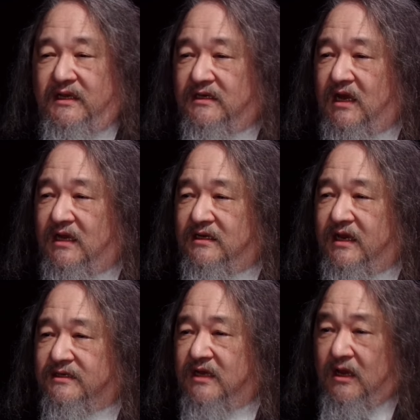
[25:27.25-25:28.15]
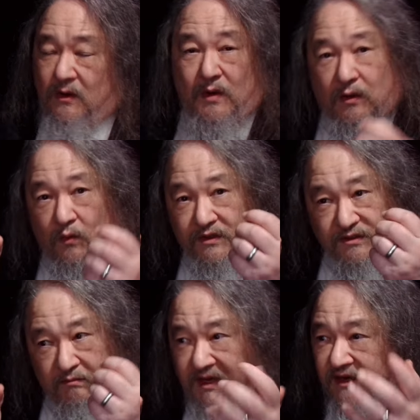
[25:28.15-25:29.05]
in context, well,
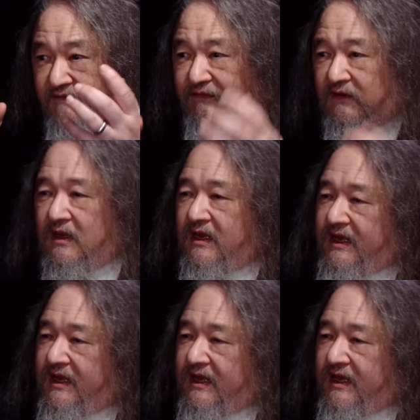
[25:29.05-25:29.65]
what's meaningful?